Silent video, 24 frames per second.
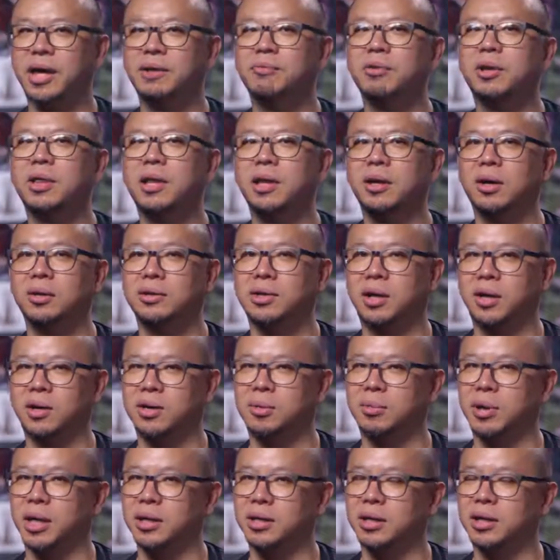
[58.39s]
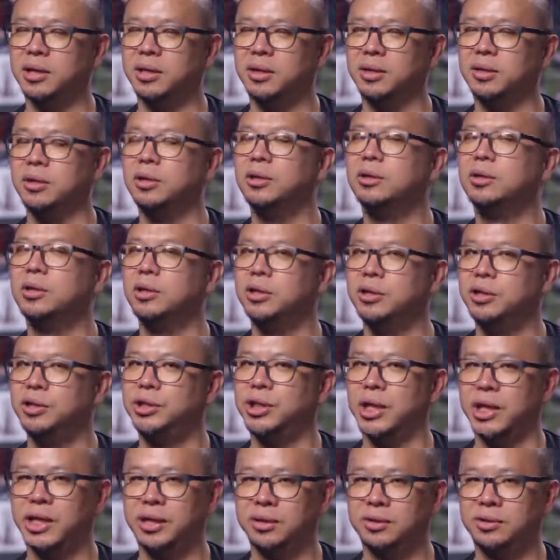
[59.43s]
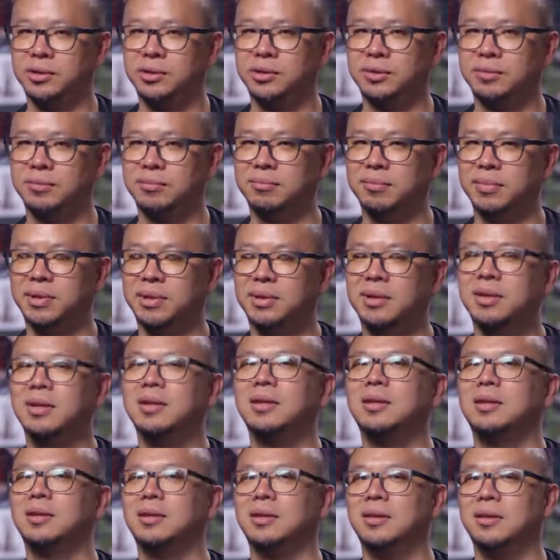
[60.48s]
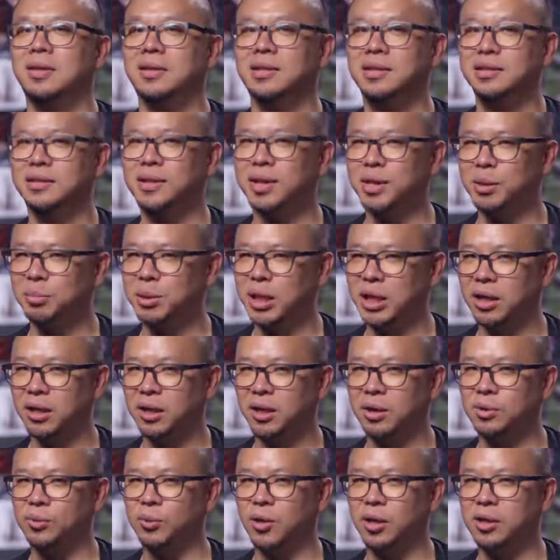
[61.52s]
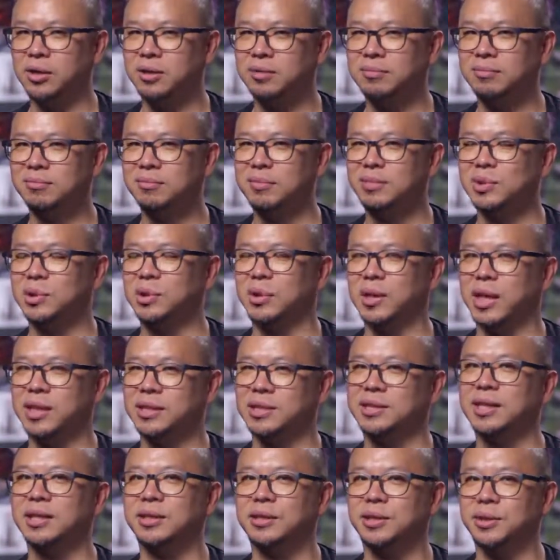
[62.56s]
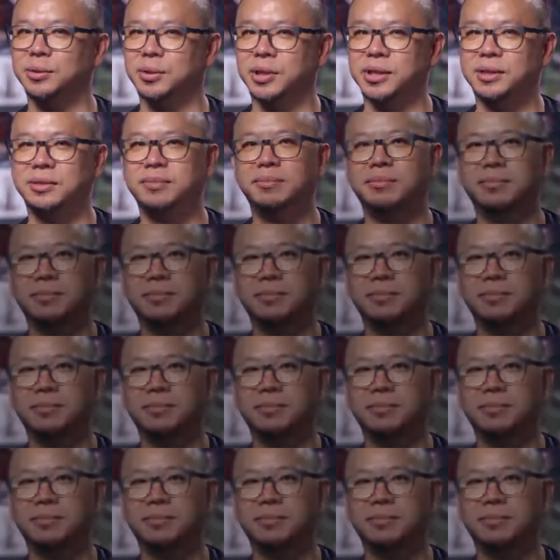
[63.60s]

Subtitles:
everything I'll talk about here could change. This is going to be a long one, so let's get to it.